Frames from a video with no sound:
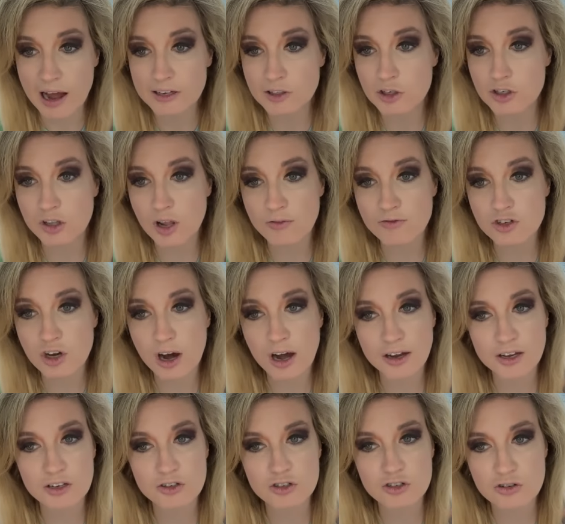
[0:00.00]
I just love
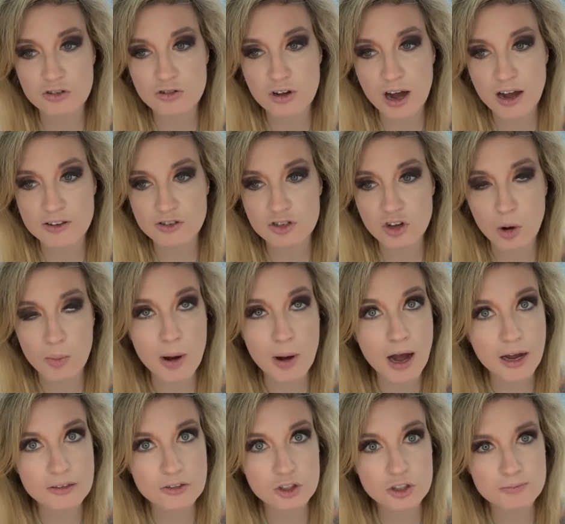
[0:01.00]
talking to you guys so
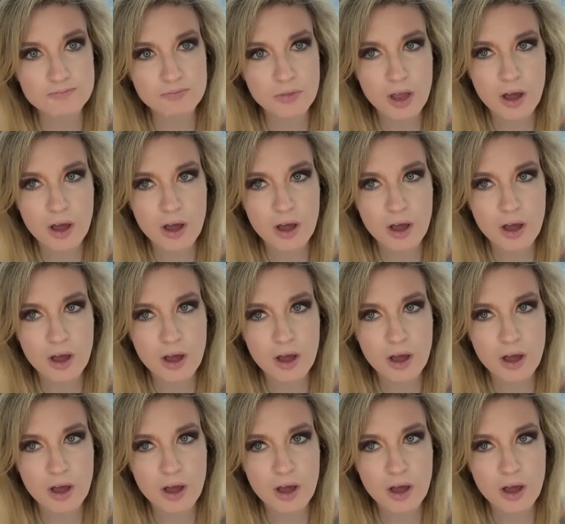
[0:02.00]
much.